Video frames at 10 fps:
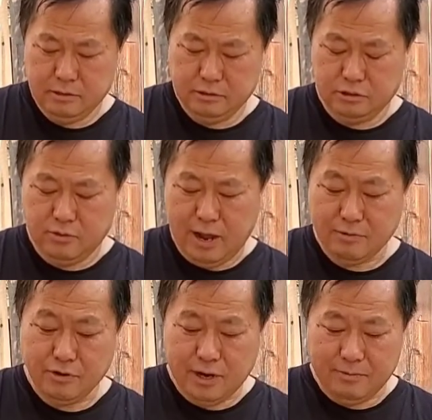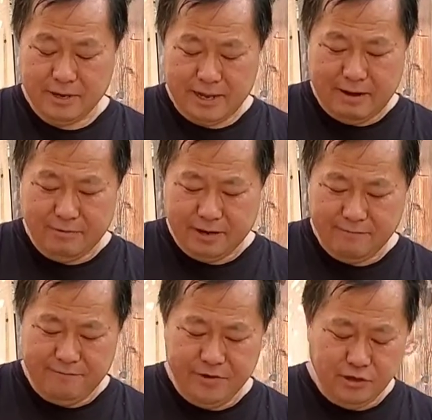So what I'm gonna do, I'm gonna
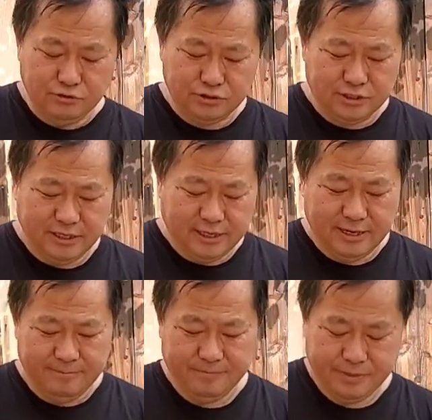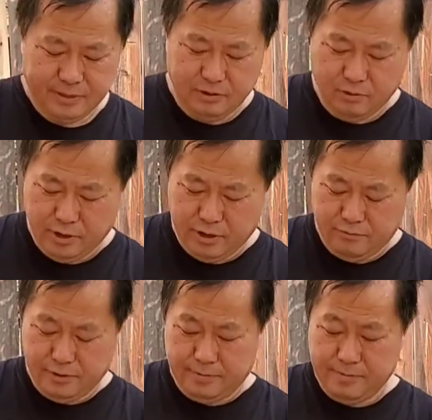infuse the oil
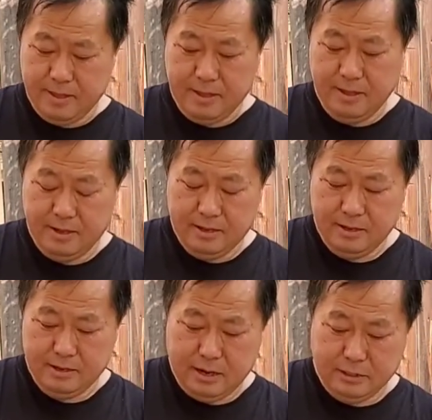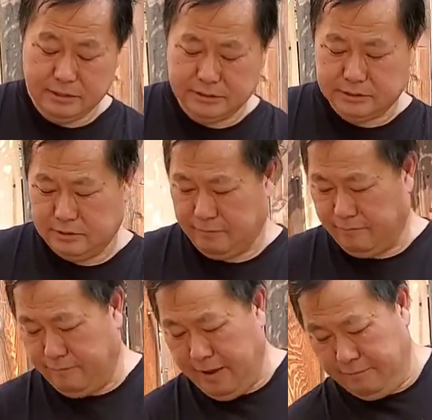with all this
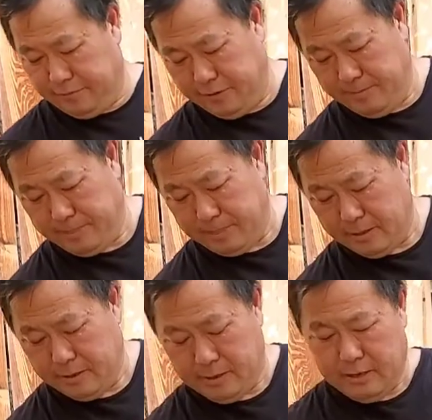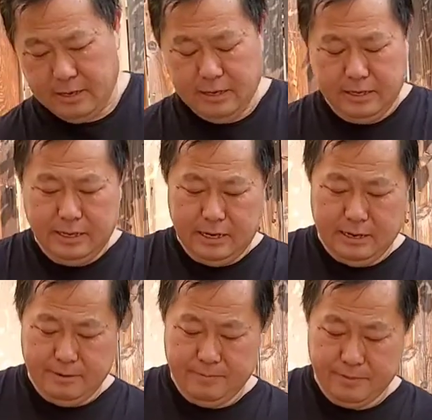flavor, and
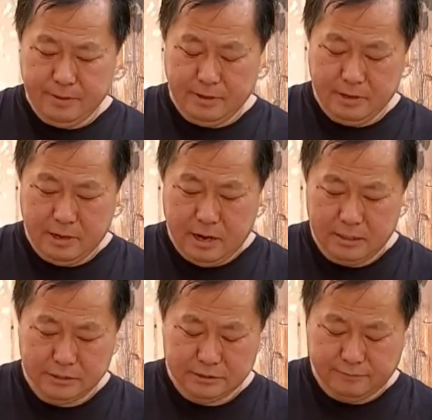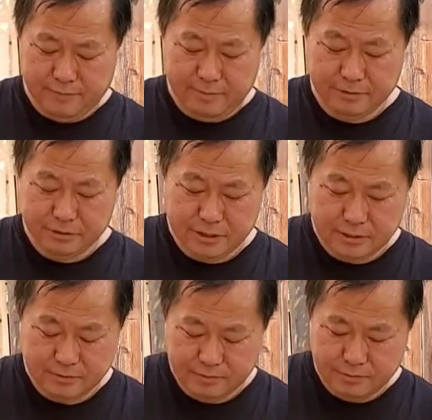then all this flavor is gonna
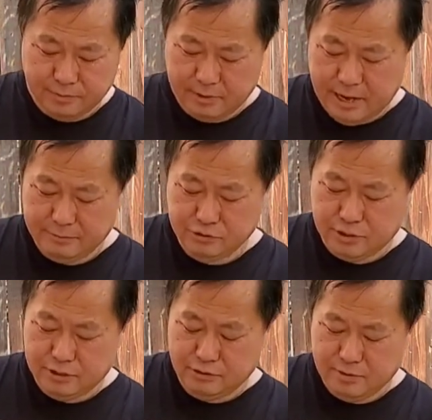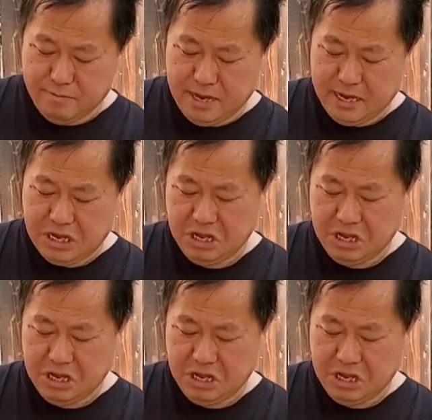absorb into the meat,